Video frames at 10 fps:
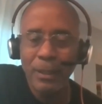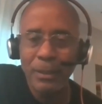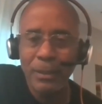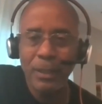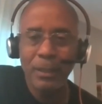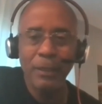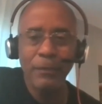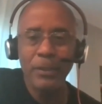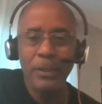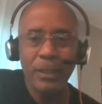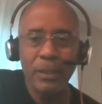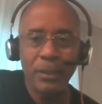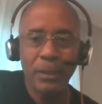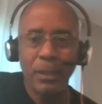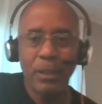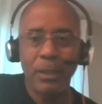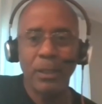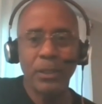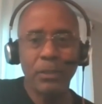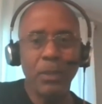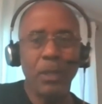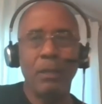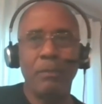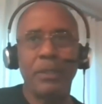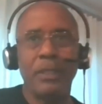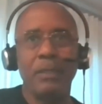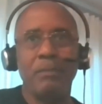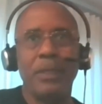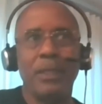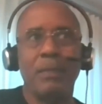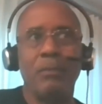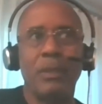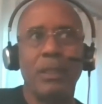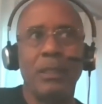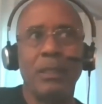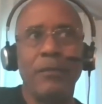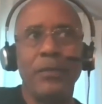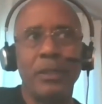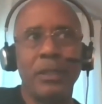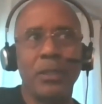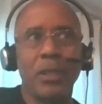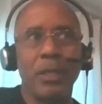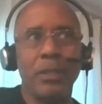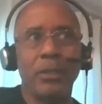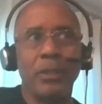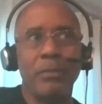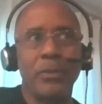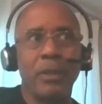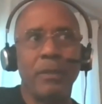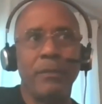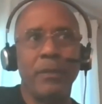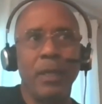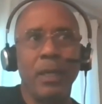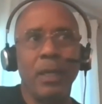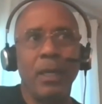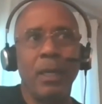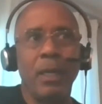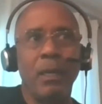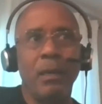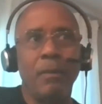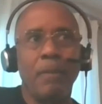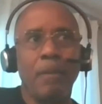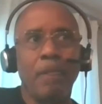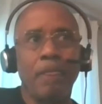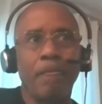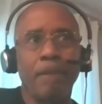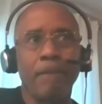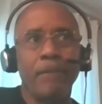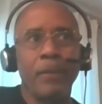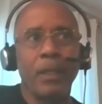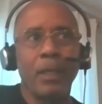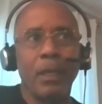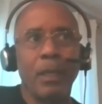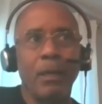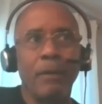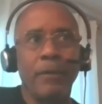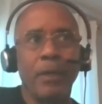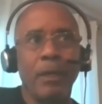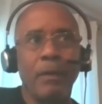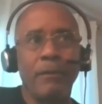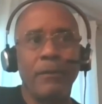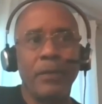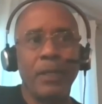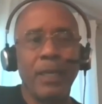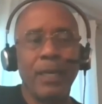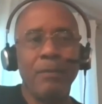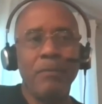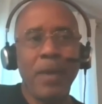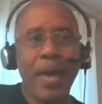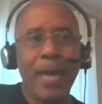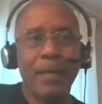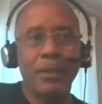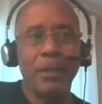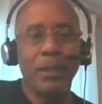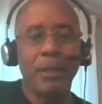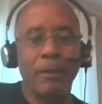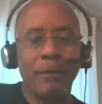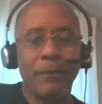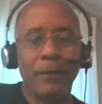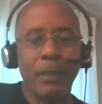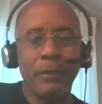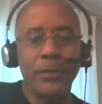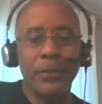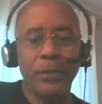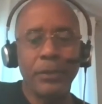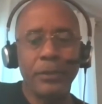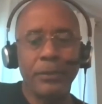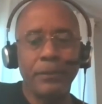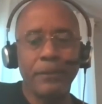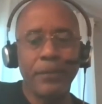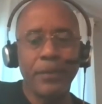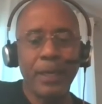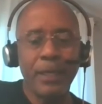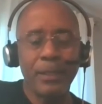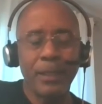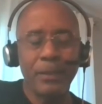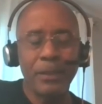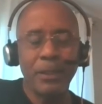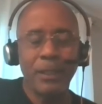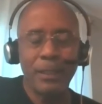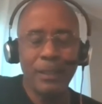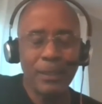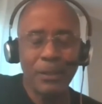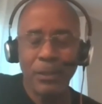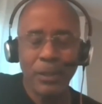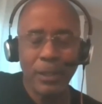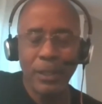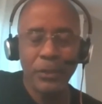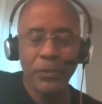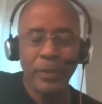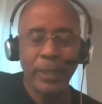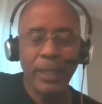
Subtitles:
The differences are small, but what the differences are in terms um, of the impact of certain things that still exist in our country.